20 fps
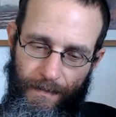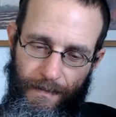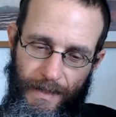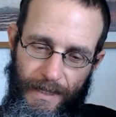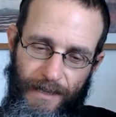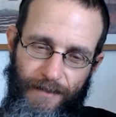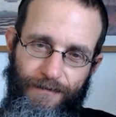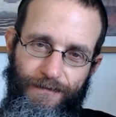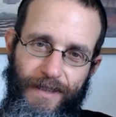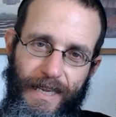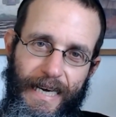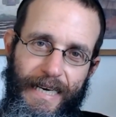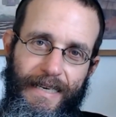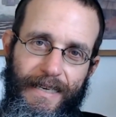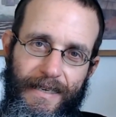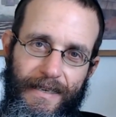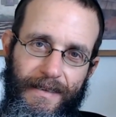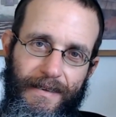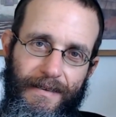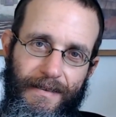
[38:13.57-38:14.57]

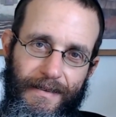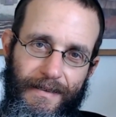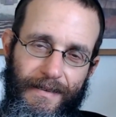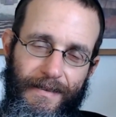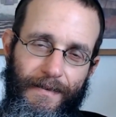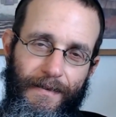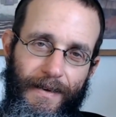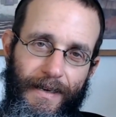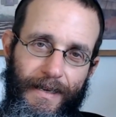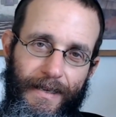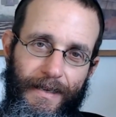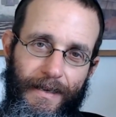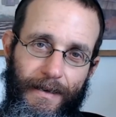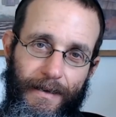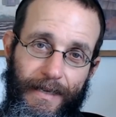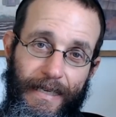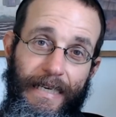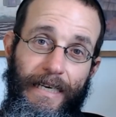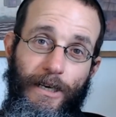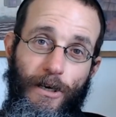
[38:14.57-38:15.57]
inflated
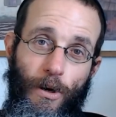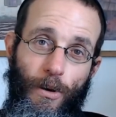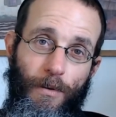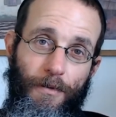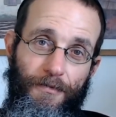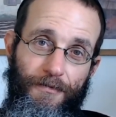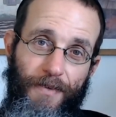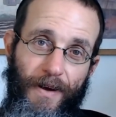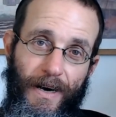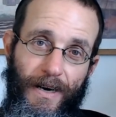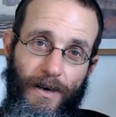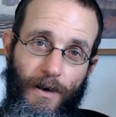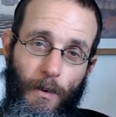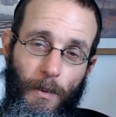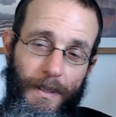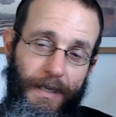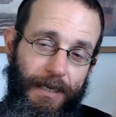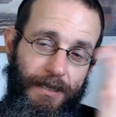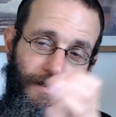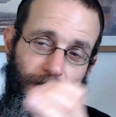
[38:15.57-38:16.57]
ego of Pharaoh,
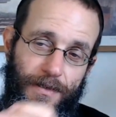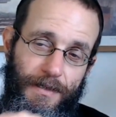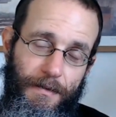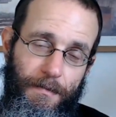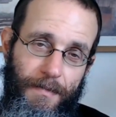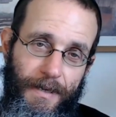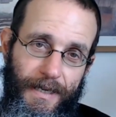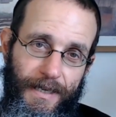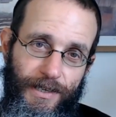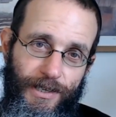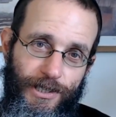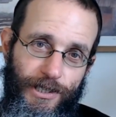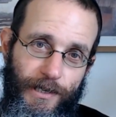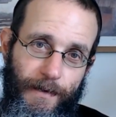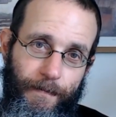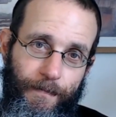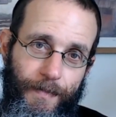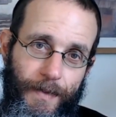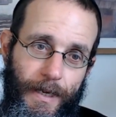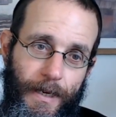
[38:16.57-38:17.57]
we need to diminish.
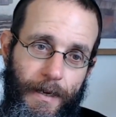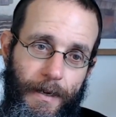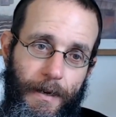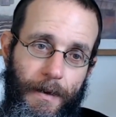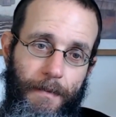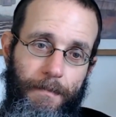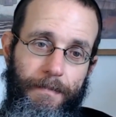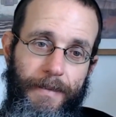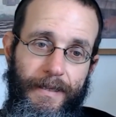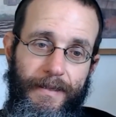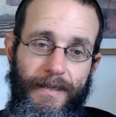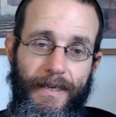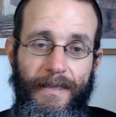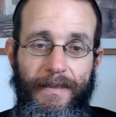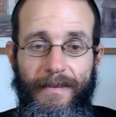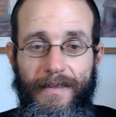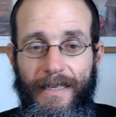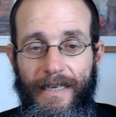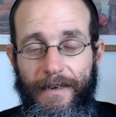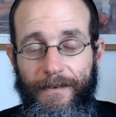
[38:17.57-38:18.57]
But the
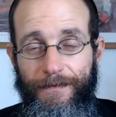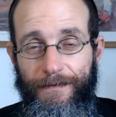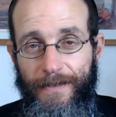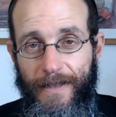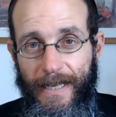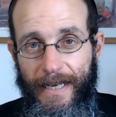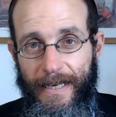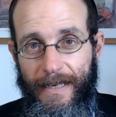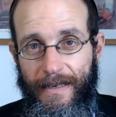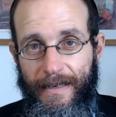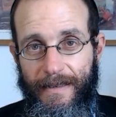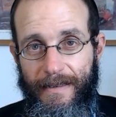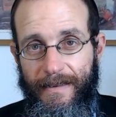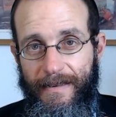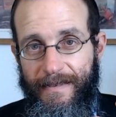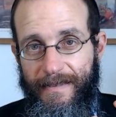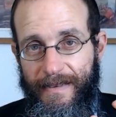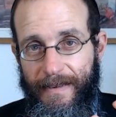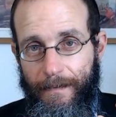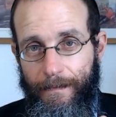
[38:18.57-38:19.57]
deflated,
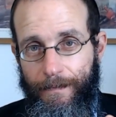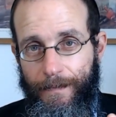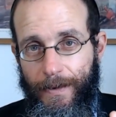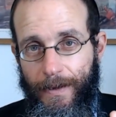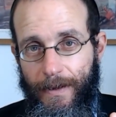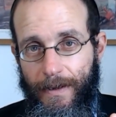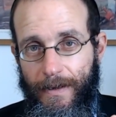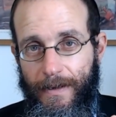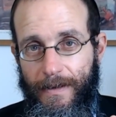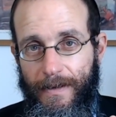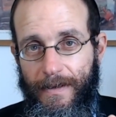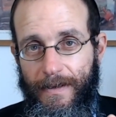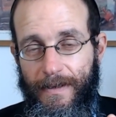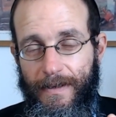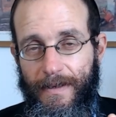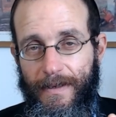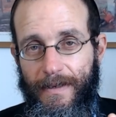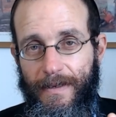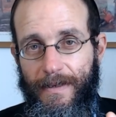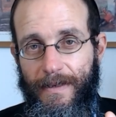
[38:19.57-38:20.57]
simple,
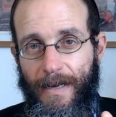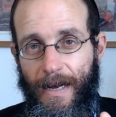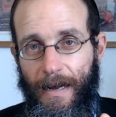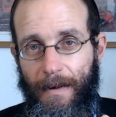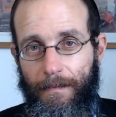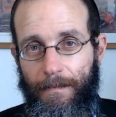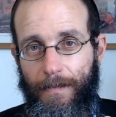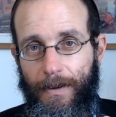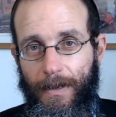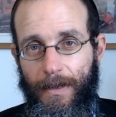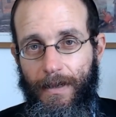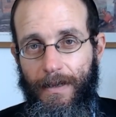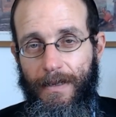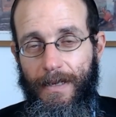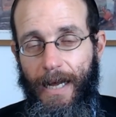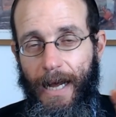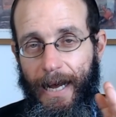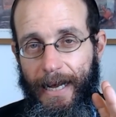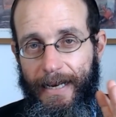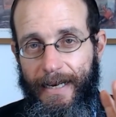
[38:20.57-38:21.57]
humble
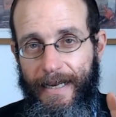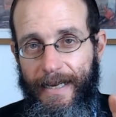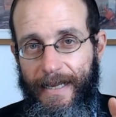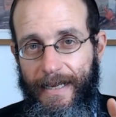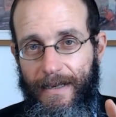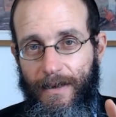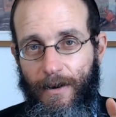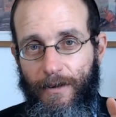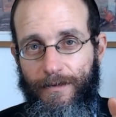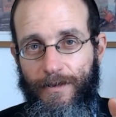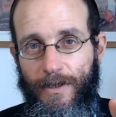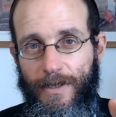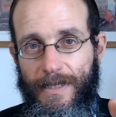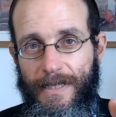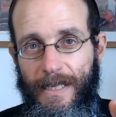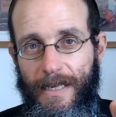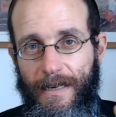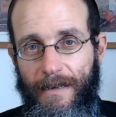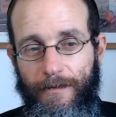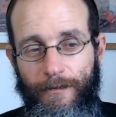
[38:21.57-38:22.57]
ani of
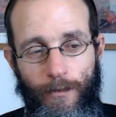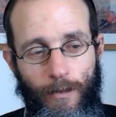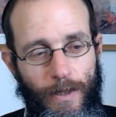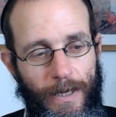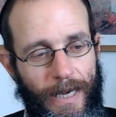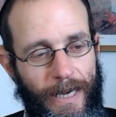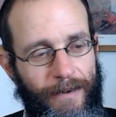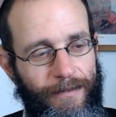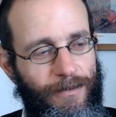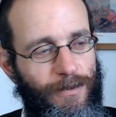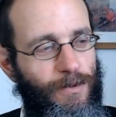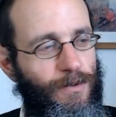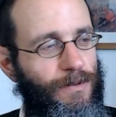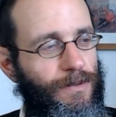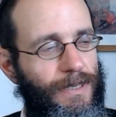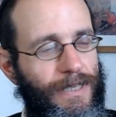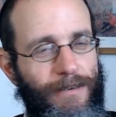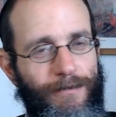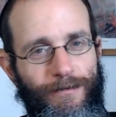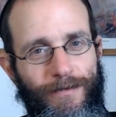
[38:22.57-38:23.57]
Yosef, we have to
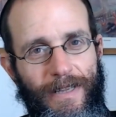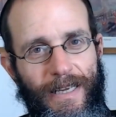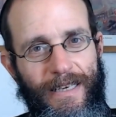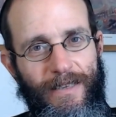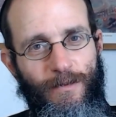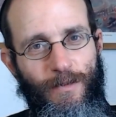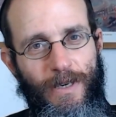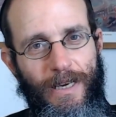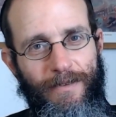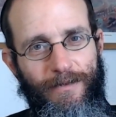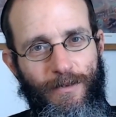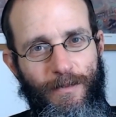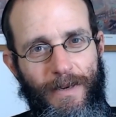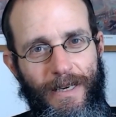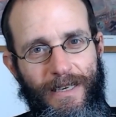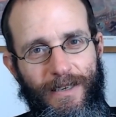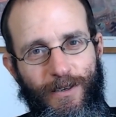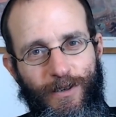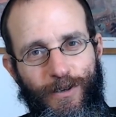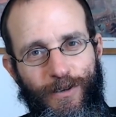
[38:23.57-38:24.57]
inflate. We have to
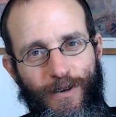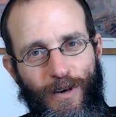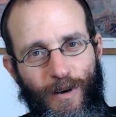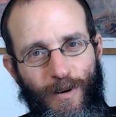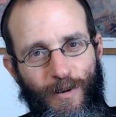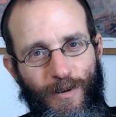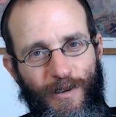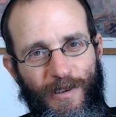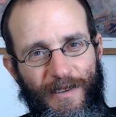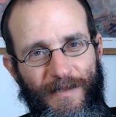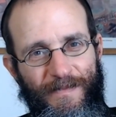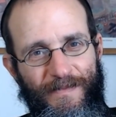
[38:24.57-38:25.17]
make it grow.